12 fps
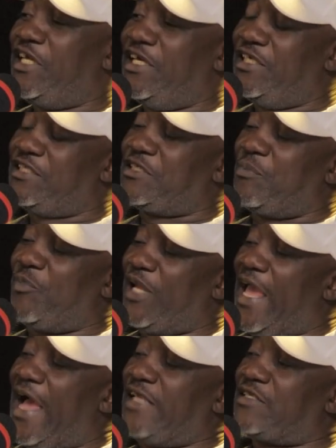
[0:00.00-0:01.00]
these
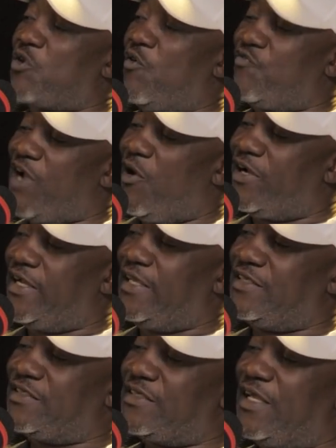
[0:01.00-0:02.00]
players of
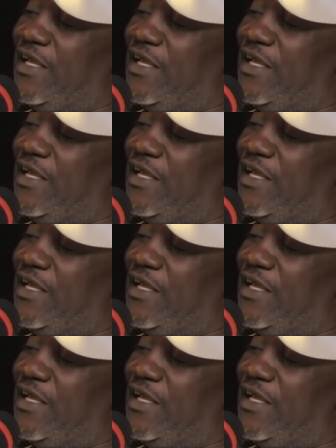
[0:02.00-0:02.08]
nowadays,